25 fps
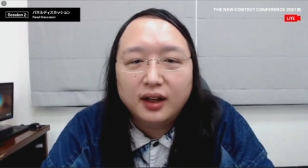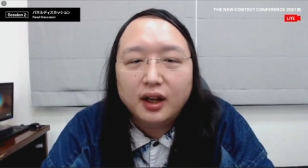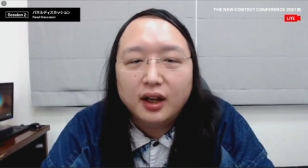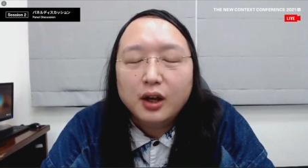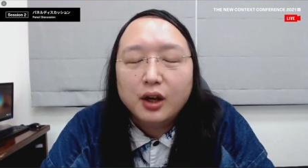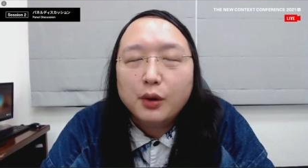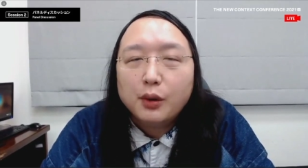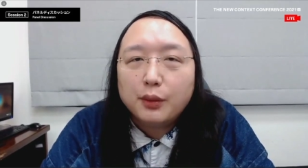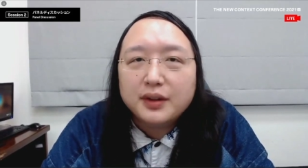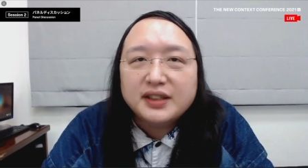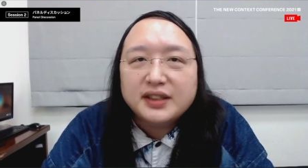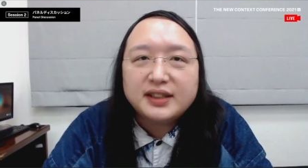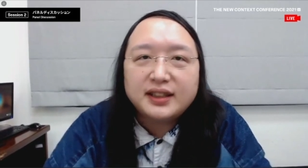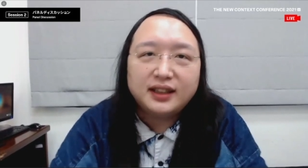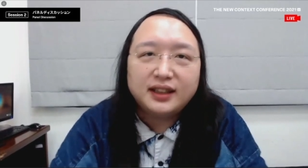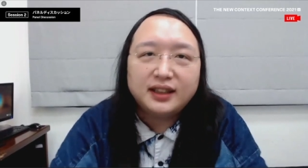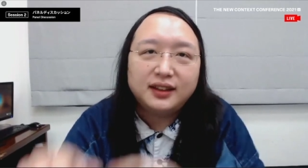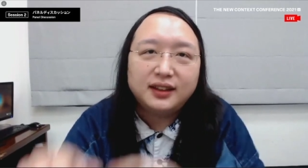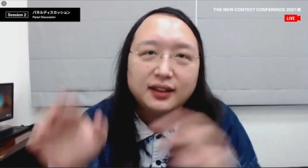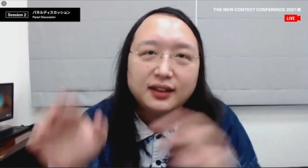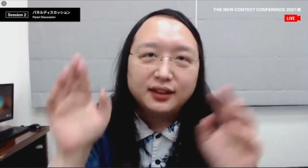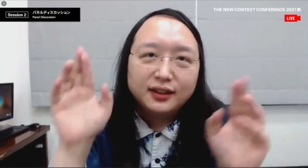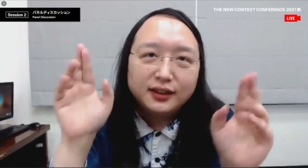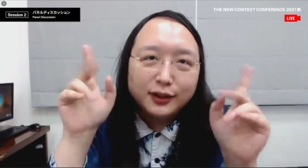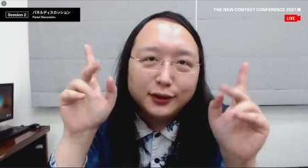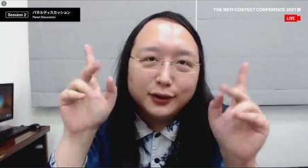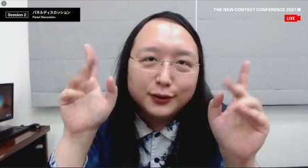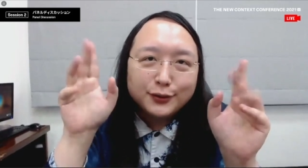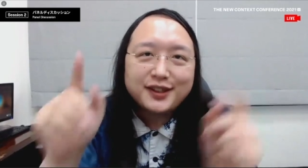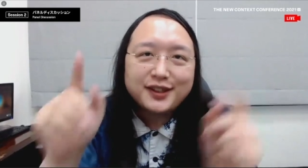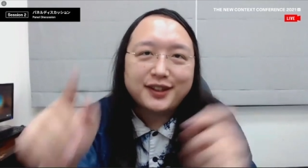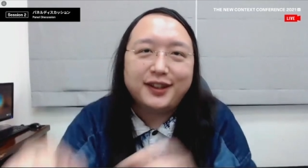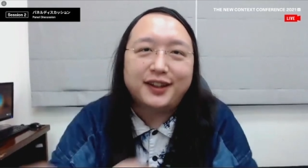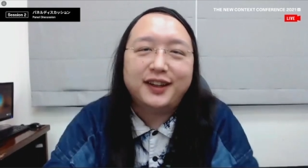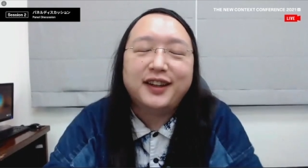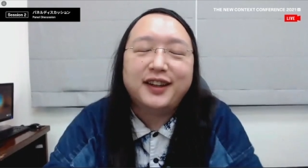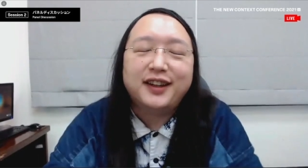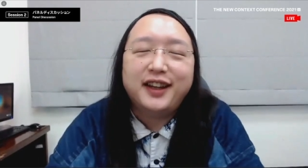When we see
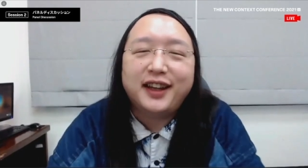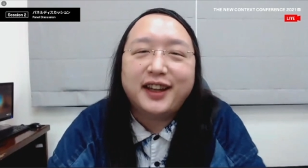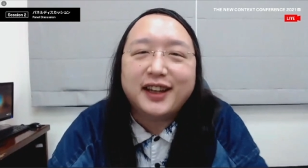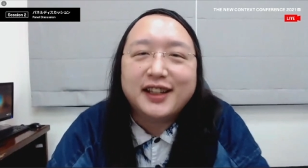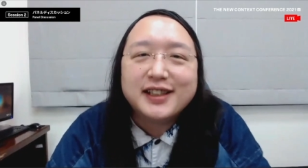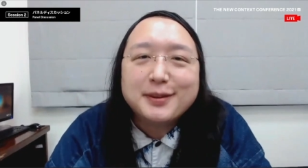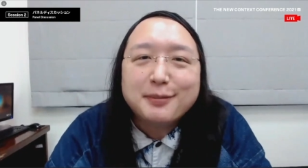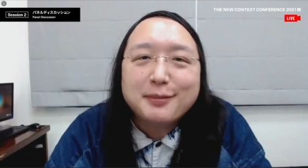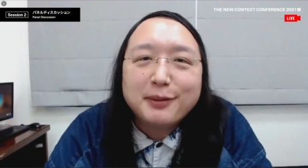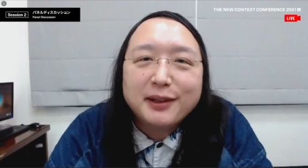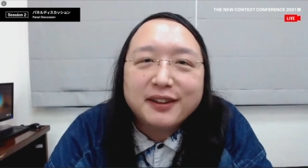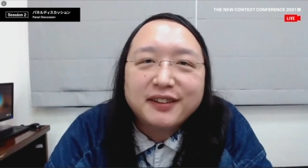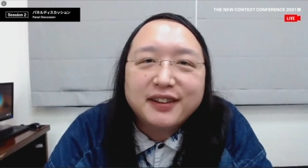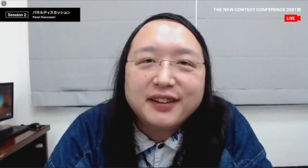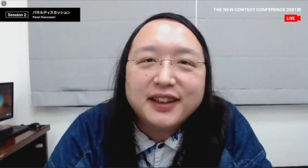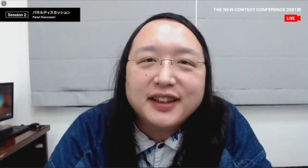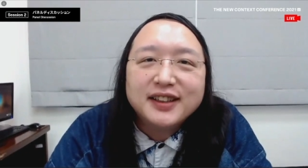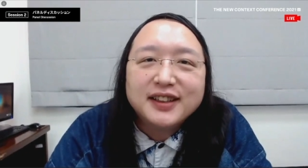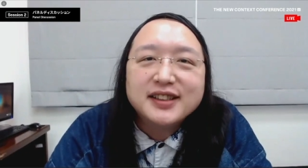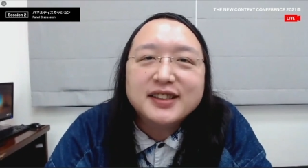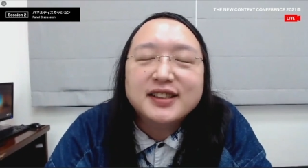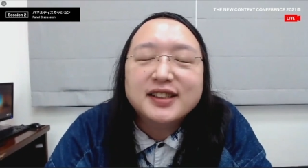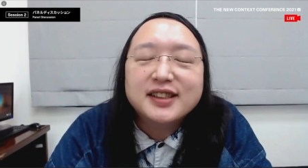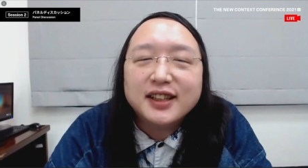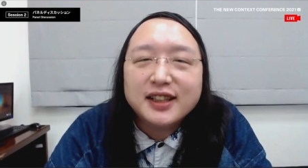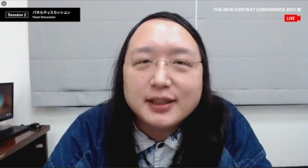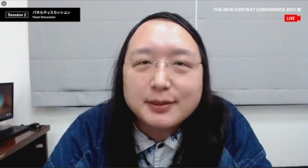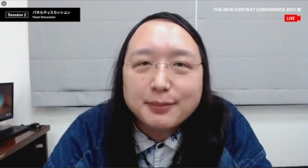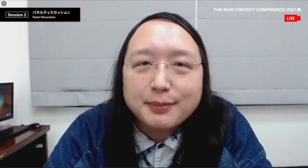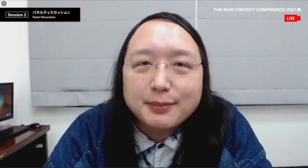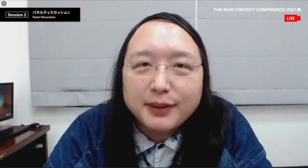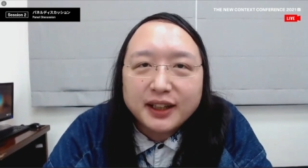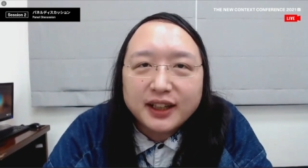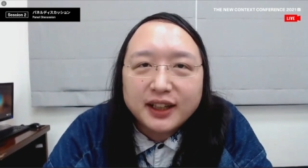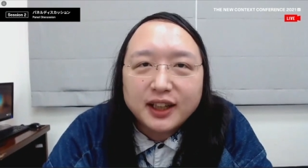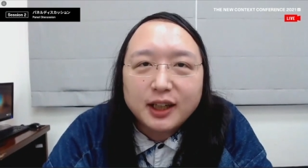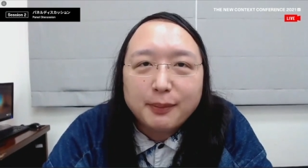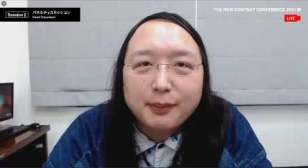user experience, let's
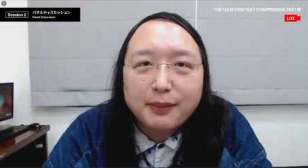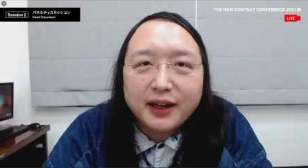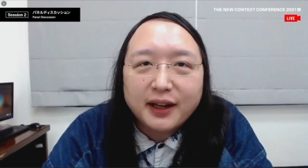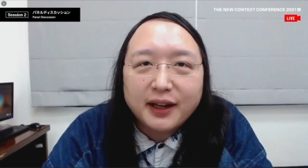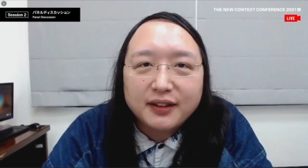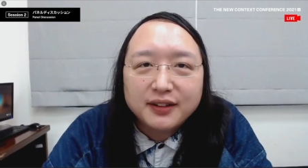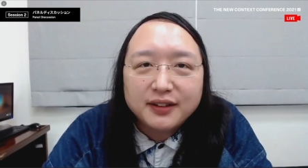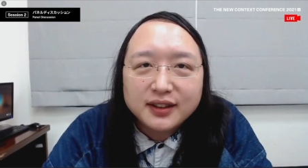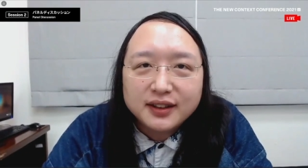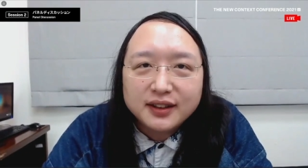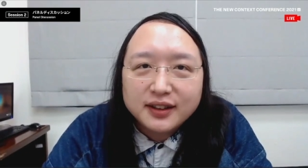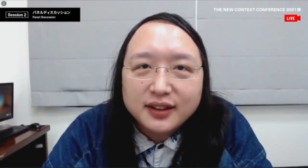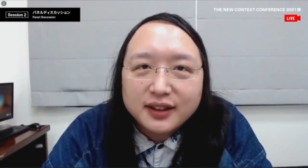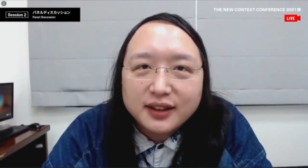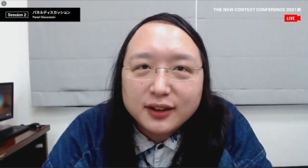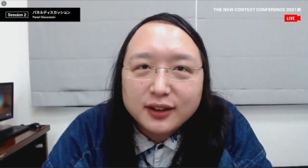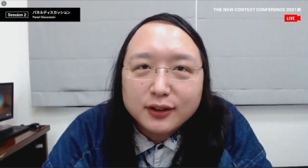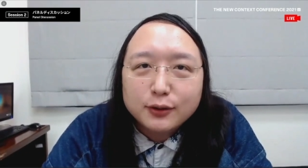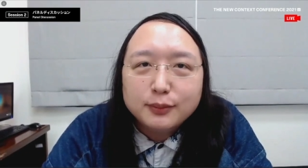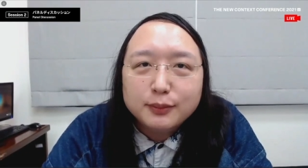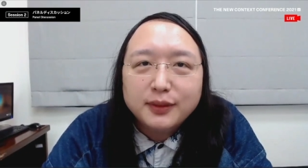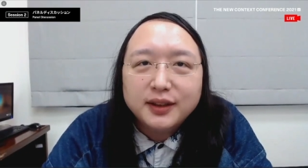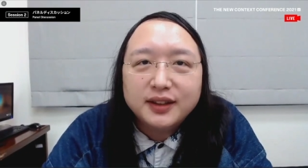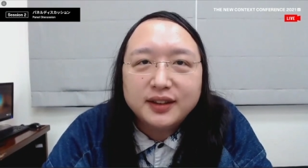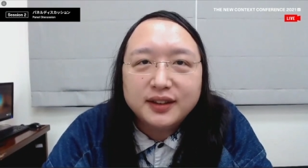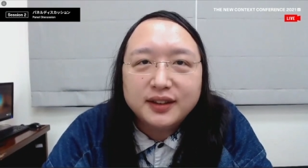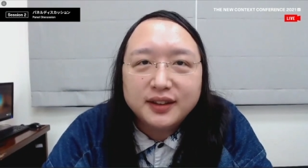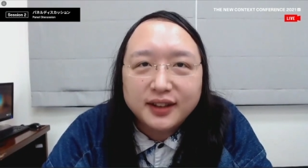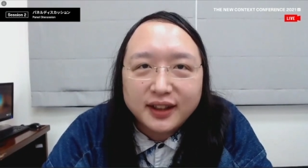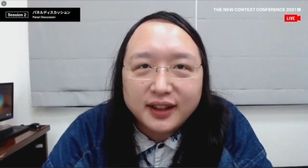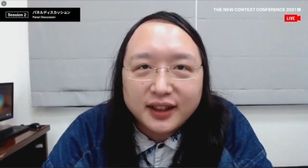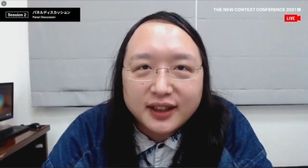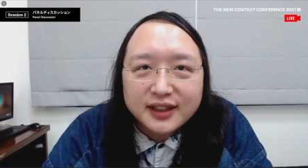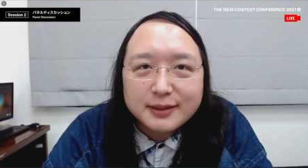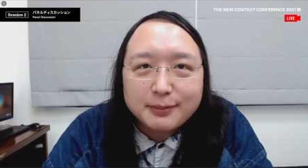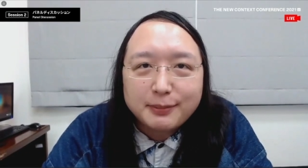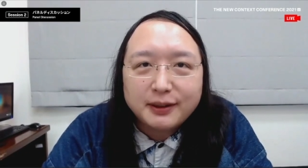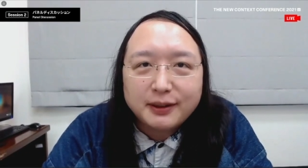make it about human
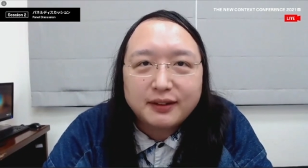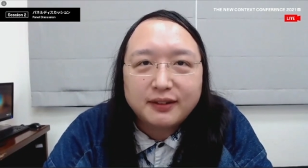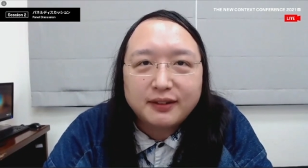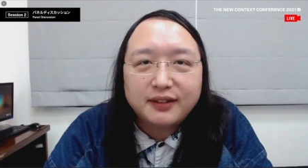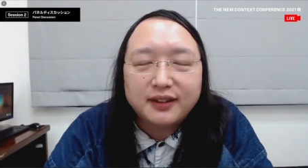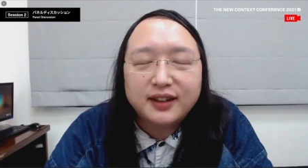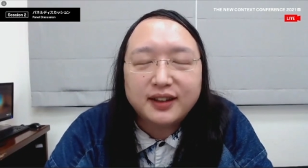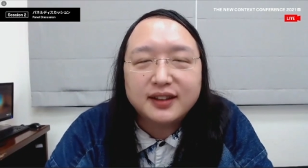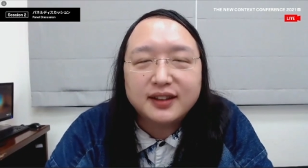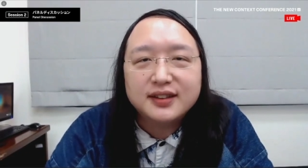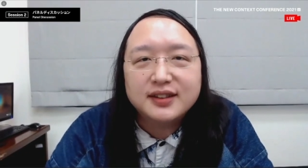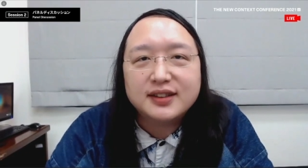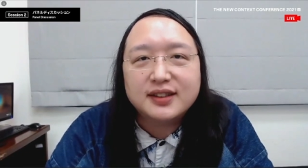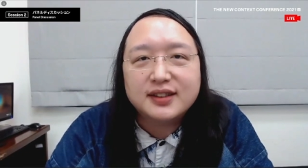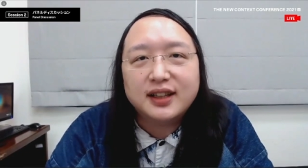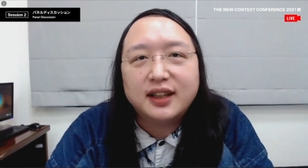experience.